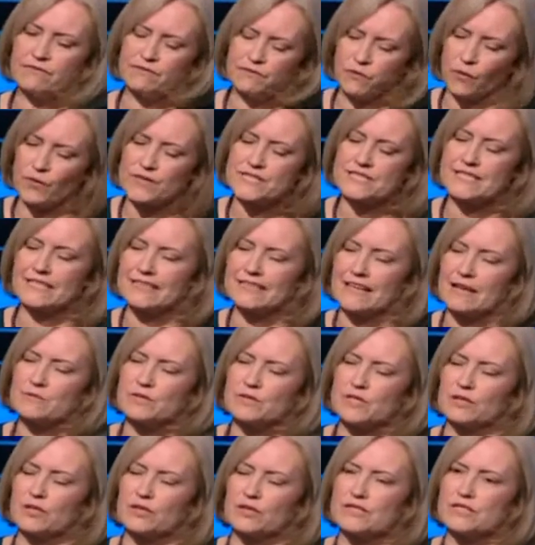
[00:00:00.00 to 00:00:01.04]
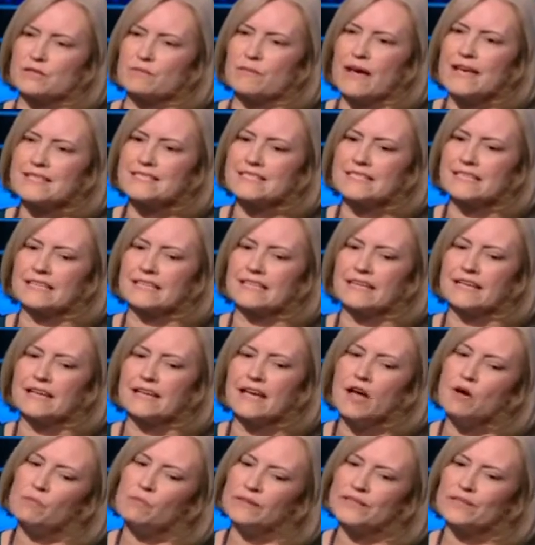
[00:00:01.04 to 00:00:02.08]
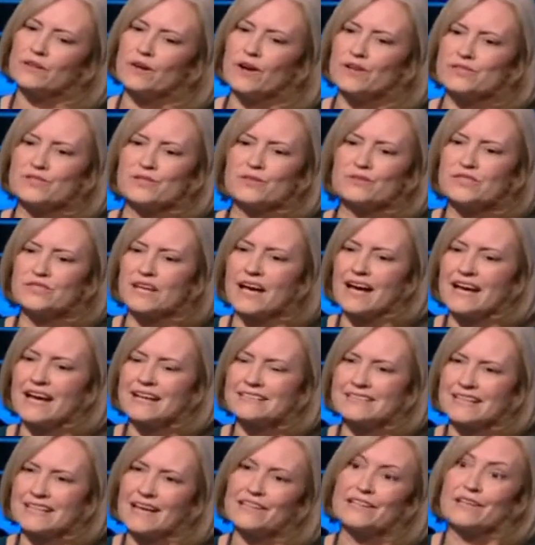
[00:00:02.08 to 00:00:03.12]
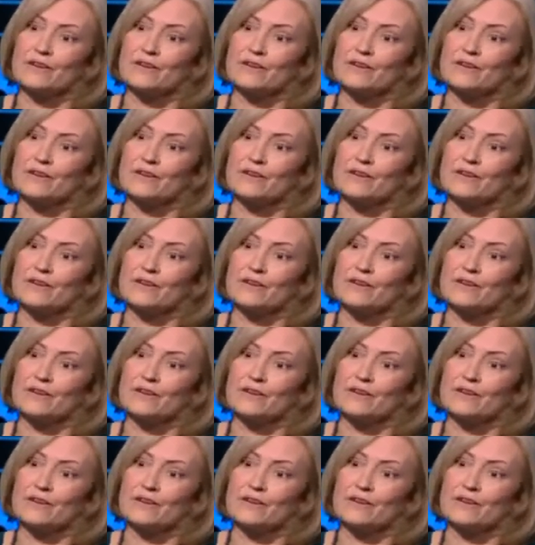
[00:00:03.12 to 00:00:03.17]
forcing them to look domestically, but they're also tied down.